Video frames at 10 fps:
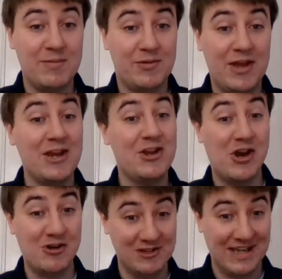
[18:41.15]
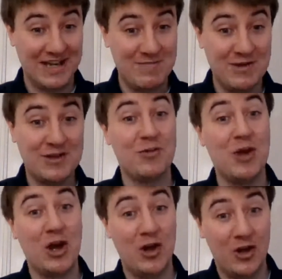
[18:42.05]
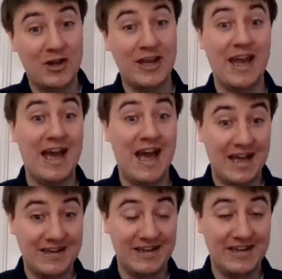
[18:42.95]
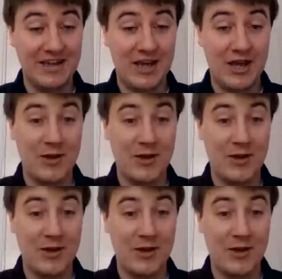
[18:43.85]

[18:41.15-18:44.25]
I'm saying currently because we are looking at adding